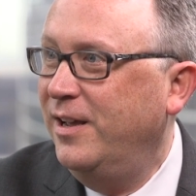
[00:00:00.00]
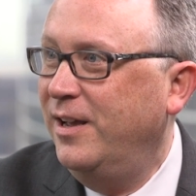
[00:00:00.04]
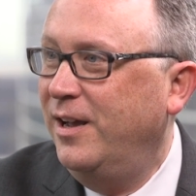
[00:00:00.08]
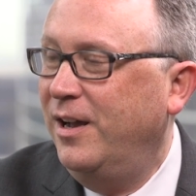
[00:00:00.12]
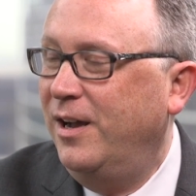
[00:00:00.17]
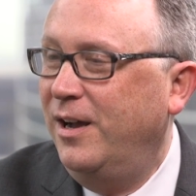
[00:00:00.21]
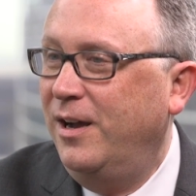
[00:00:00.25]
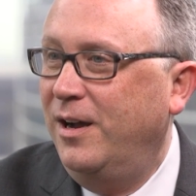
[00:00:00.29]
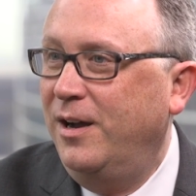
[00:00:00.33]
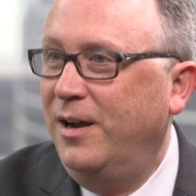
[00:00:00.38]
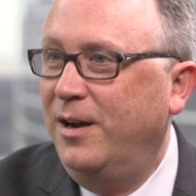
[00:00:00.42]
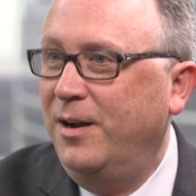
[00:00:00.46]

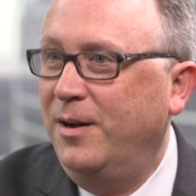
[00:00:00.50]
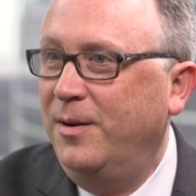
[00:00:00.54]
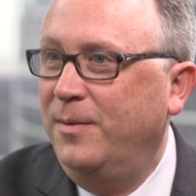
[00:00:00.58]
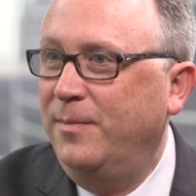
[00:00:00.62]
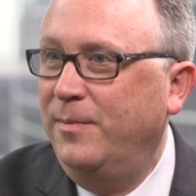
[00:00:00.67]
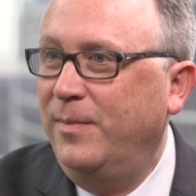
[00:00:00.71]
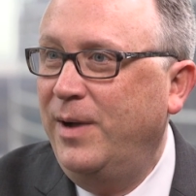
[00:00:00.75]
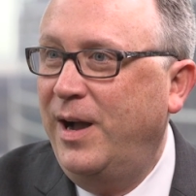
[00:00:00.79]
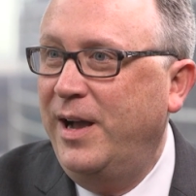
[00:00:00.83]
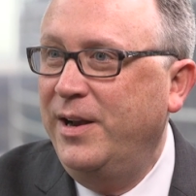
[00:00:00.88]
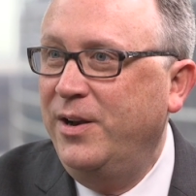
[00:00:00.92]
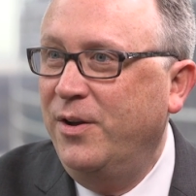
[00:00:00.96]

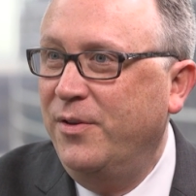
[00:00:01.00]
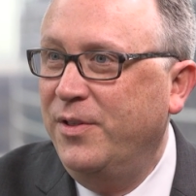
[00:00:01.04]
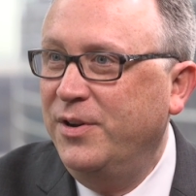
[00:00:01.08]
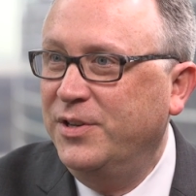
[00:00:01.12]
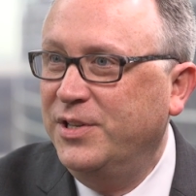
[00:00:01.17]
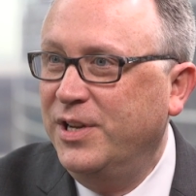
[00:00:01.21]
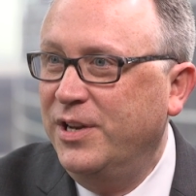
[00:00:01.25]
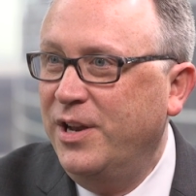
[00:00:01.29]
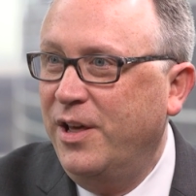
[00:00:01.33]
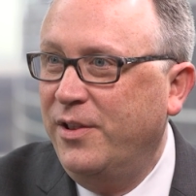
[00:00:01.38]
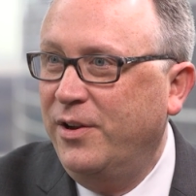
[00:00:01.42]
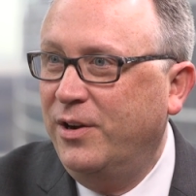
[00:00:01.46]
Um, I know there's
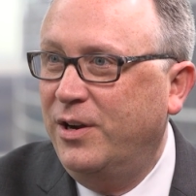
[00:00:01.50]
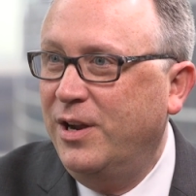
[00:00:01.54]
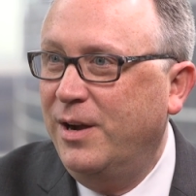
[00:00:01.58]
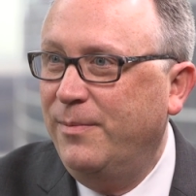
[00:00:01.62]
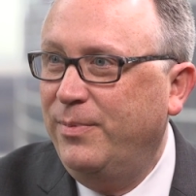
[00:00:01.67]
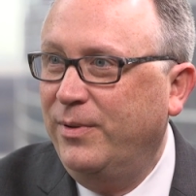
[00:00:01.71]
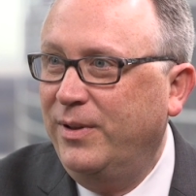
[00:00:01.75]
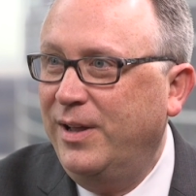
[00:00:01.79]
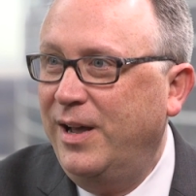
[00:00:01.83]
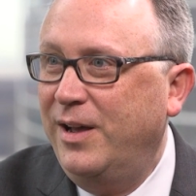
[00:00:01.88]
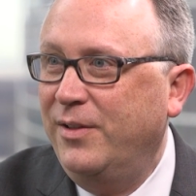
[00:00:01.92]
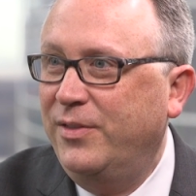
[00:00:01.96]
another
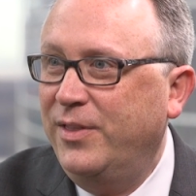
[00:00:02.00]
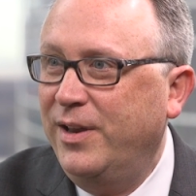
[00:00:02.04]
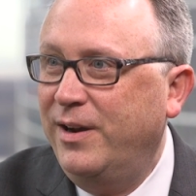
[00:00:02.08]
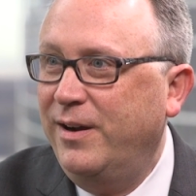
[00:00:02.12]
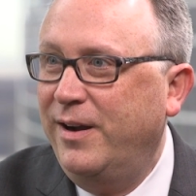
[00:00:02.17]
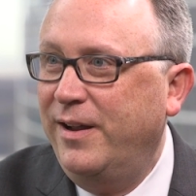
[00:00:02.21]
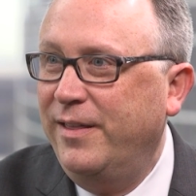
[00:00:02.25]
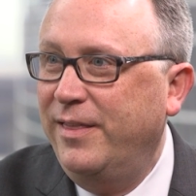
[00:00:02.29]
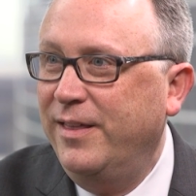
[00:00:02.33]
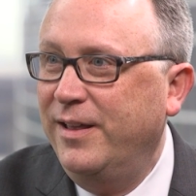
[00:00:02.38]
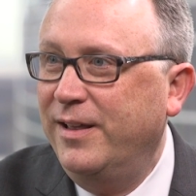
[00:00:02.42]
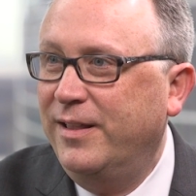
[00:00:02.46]
couple out there
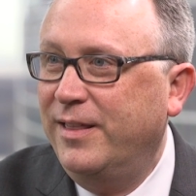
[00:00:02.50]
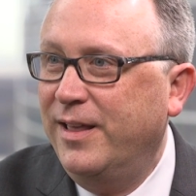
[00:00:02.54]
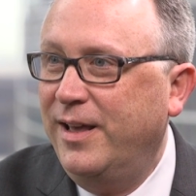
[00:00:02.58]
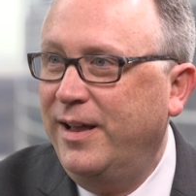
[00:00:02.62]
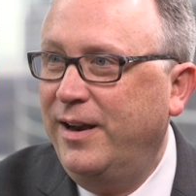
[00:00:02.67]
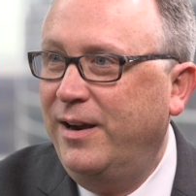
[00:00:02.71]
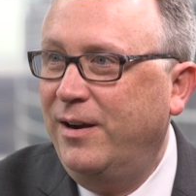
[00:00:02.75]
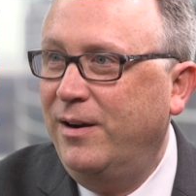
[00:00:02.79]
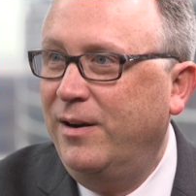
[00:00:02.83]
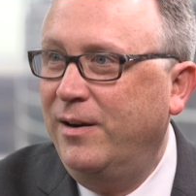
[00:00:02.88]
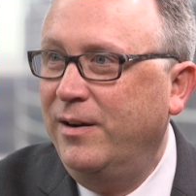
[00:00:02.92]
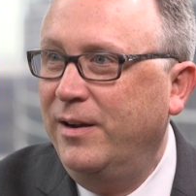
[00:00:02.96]
I think that
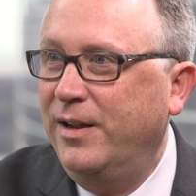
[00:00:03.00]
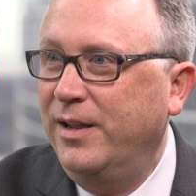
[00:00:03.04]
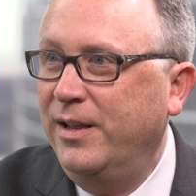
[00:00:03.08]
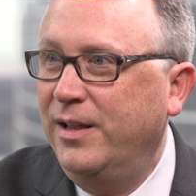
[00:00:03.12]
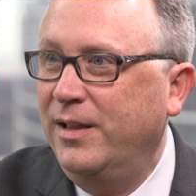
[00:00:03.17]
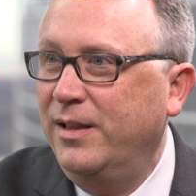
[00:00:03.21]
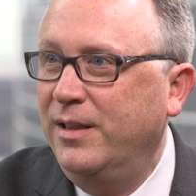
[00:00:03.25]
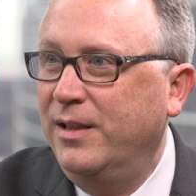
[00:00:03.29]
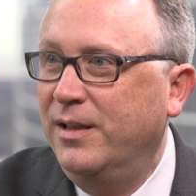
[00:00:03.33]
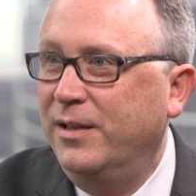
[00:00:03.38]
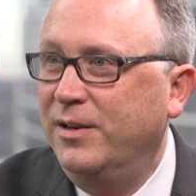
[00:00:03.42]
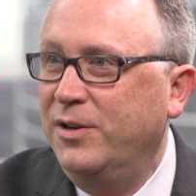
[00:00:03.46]
are
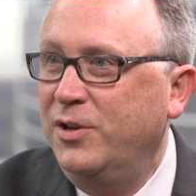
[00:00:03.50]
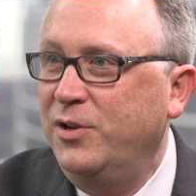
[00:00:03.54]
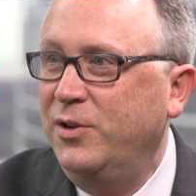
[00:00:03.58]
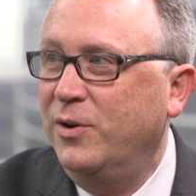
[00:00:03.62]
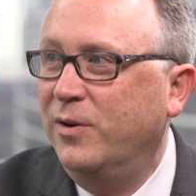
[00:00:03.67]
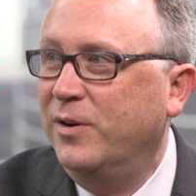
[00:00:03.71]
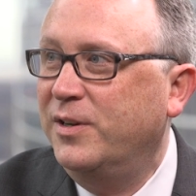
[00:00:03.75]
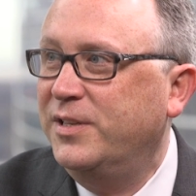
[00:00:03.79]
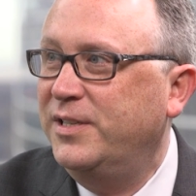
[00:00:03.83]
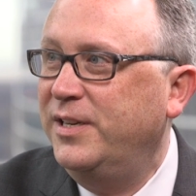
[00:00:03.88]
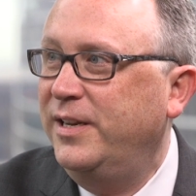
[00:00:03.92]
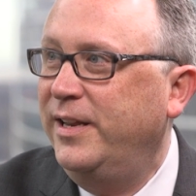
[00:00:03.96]
in the New
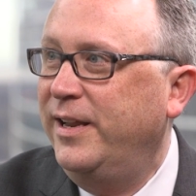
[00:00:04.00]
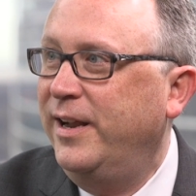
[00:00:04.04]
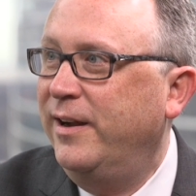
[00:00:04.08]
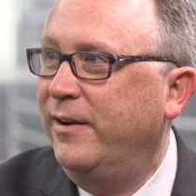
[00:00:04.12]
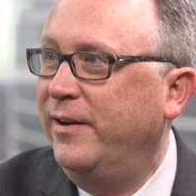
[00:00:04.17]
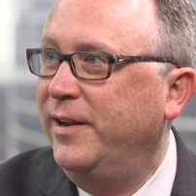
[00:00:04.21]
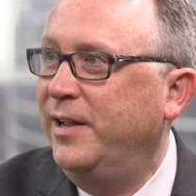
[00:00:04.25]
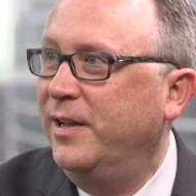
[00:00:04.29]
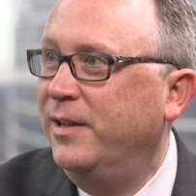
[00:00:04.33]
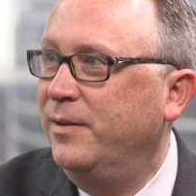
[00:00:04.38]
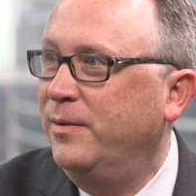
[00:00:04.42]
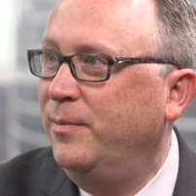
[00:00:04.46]
York City
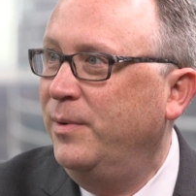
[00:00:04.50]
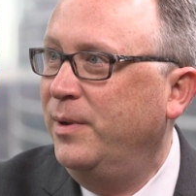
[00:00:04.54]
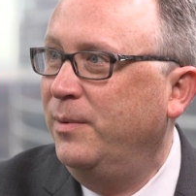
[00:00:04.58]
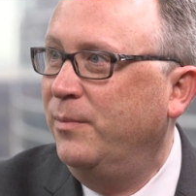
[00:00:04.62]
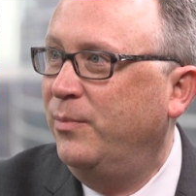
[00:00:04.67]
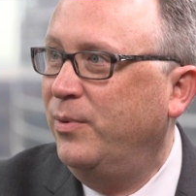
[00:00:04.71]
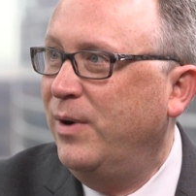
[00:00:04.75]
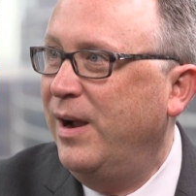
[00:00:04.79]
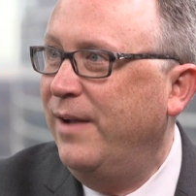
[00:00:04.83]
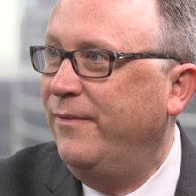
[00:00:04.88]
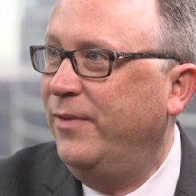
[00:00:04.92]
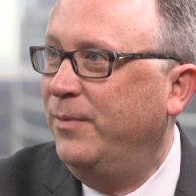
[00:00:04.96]
area in, in
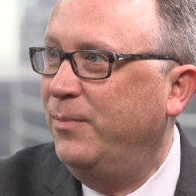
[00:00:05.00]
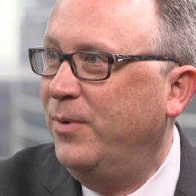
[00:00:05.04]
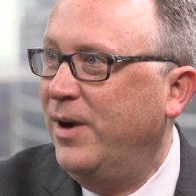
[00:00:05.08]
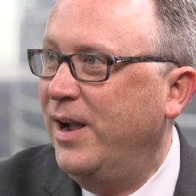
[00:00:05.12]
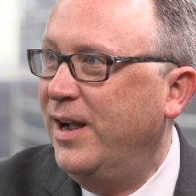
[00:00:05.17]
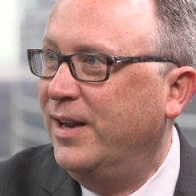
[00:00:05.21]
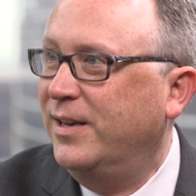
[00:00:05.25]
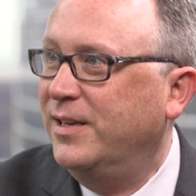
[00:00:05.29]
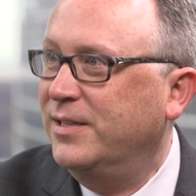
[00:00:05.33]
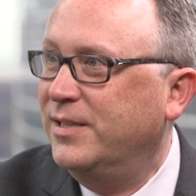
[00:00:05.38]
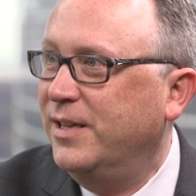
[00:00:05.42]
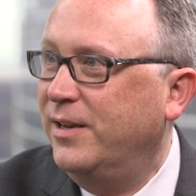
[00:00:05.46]
private
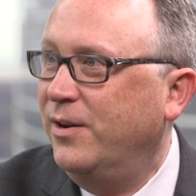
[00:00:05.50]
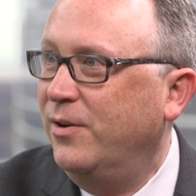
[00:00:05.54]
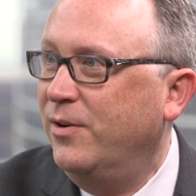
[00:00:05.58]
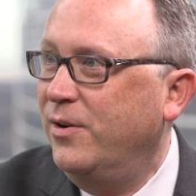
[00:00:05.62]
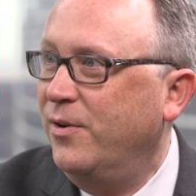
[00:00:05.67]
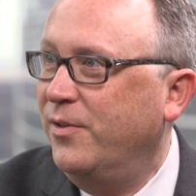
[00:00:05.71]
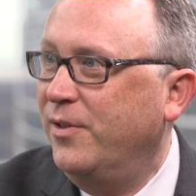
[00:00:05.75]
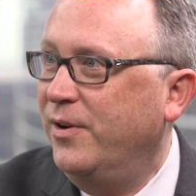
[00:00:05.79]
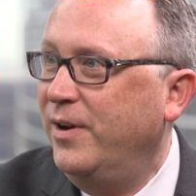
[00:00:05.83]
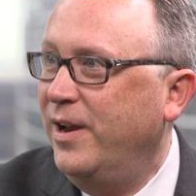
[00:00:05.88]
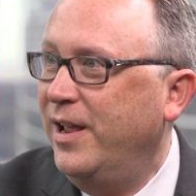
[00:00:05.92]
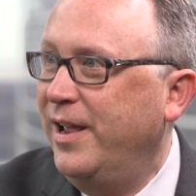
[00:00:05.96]
practice. I don't
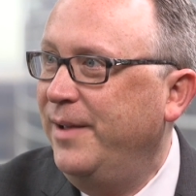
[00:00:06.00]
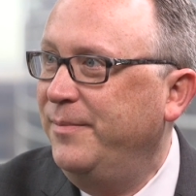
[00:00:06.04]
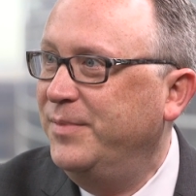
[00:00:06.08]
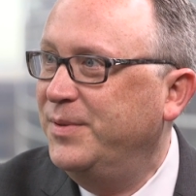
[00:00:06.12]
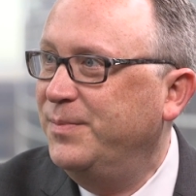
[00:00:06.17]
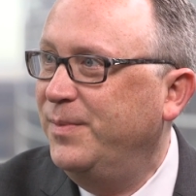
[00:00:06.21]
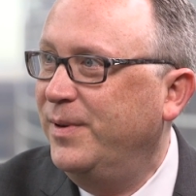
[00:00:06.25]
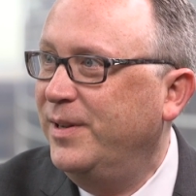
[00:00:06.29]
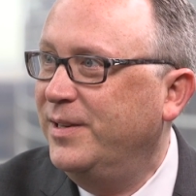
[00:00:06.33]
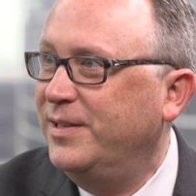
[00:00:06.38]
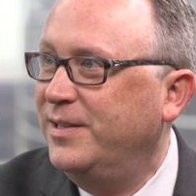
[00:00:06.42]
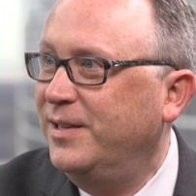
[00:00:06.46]
know their names,
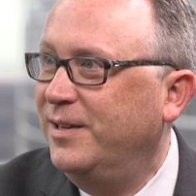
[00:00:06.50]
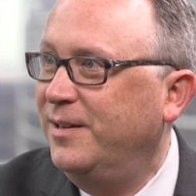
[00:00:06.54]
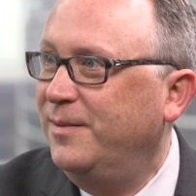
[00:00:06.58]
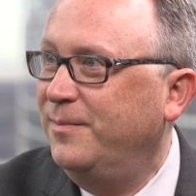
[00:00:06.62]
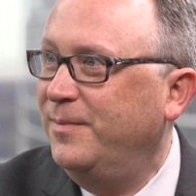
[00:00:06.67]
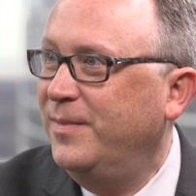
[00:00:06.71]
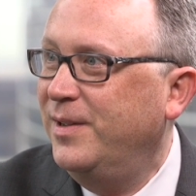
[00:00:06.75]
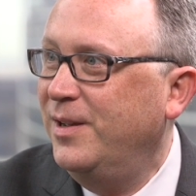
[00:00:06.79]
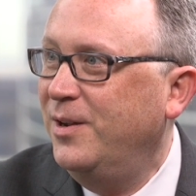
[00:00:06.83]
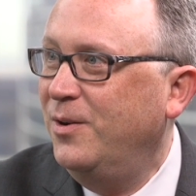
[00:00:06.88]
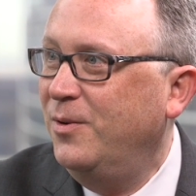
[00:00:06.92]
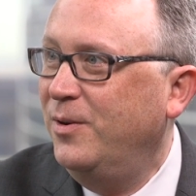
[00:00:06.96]
but um,
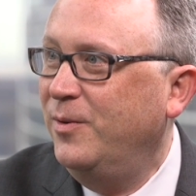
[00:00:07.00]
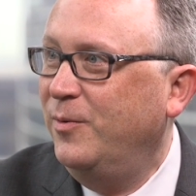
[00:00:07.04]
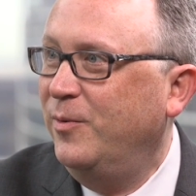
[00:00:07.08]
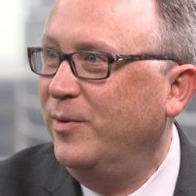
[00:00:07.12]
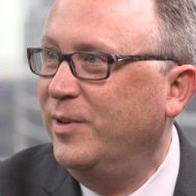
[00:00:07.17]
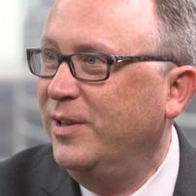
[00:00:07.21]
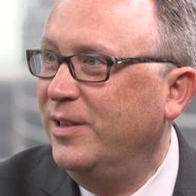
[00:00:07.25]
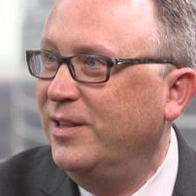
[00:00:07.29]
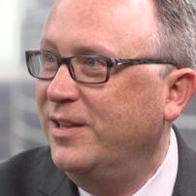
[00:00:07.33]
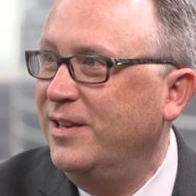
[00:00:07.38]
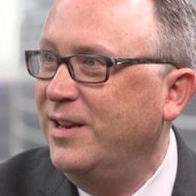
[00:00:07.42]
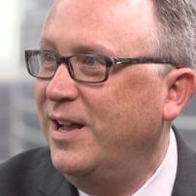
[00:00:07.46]

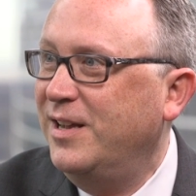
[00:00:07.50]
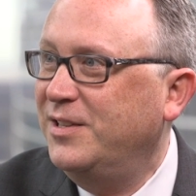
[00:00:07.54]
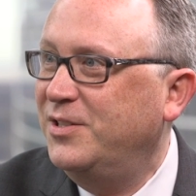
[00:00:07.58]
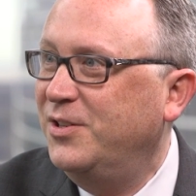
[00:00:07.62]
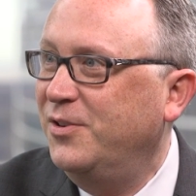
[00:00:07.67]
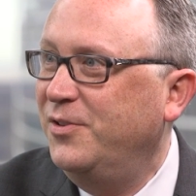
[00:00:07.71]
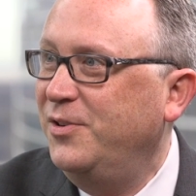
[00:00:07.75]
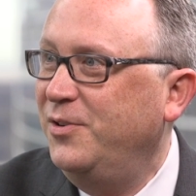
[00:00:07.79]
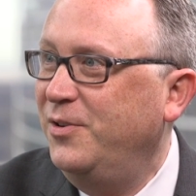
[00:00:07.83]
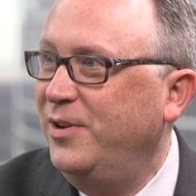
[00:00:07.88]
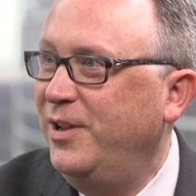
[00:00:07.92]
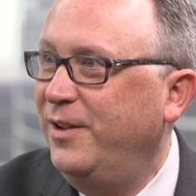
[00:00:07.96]
not so
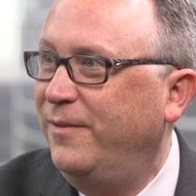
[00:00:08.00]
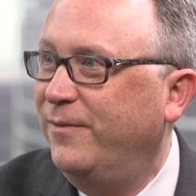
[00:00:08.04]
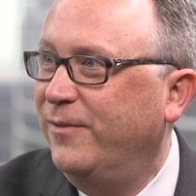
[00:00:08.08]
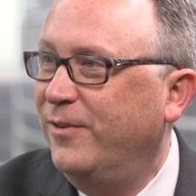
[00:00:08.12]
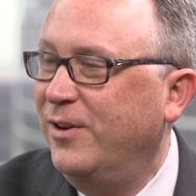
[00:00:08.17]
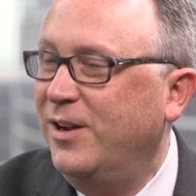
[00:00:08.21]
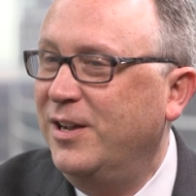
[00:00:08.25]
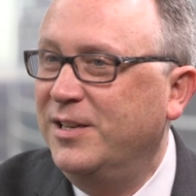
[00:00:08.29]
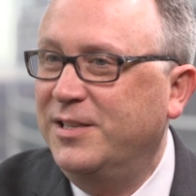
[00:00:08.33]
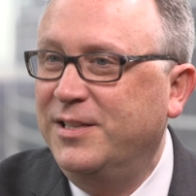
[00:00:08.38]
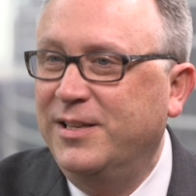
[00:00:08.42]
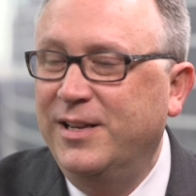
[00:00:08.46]
unique for
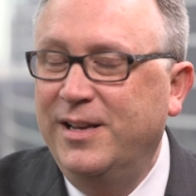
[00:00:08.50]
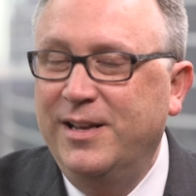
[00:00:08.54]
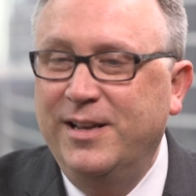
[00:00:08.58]
us.